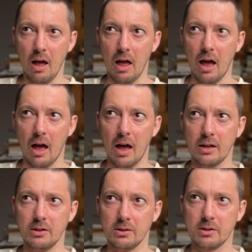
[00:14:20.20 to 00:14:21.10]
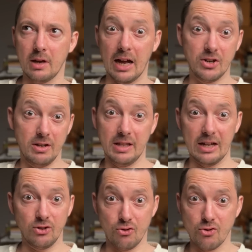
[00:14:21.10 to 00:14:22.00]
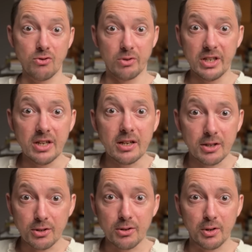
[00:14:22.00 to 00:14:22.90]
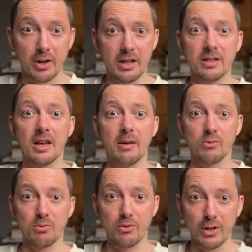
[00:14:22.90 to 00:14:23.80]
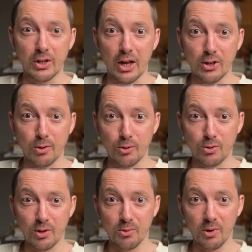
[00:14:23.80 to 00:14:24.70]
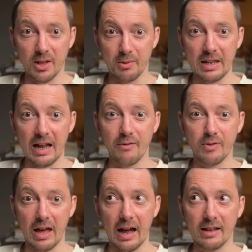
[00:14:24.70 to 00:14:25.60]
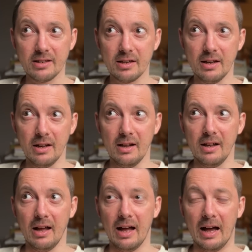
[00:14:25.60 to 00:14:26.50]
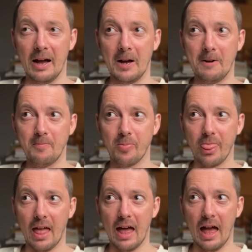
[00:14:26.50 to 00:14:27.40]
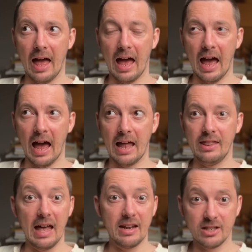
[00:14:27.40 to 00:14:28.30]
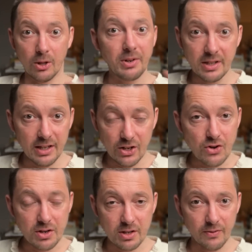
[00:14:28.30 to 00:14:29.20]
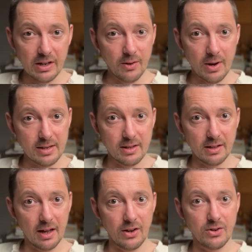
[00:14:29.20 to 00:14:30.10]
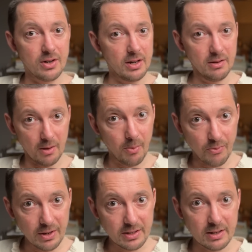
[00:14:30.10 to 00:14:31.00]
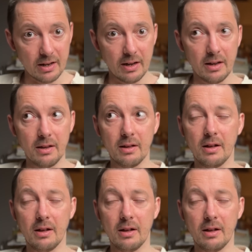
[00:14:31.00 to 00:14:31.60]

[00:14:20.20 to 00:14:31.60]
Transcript: And actually that's true. It is Ukraine's aim to bring NATO into the war. They would love that. And that is not in the interest of any Western country, obviously.